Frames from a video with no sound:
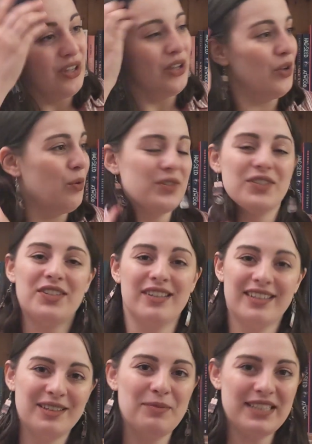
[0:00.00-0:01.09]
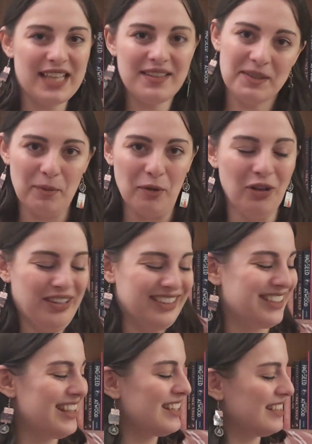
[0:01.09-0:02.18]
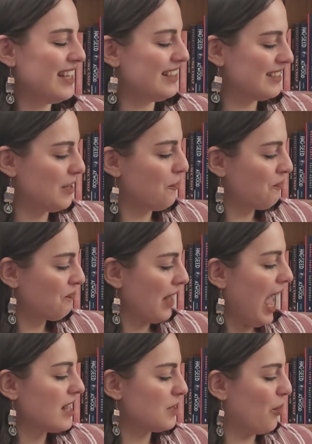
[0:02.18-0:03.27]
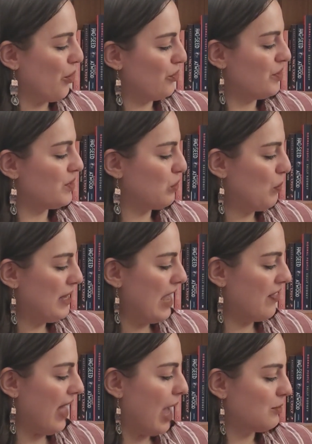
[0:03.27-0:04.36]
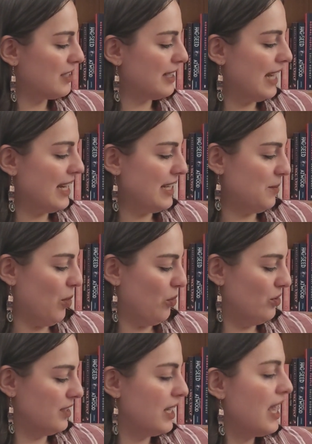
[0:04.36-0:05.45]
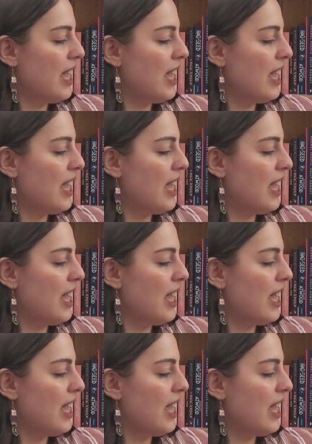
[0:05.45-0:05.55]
Who wants to be sensible? So this is At the Pond, Swimming at the Hampstead Ladies Pond.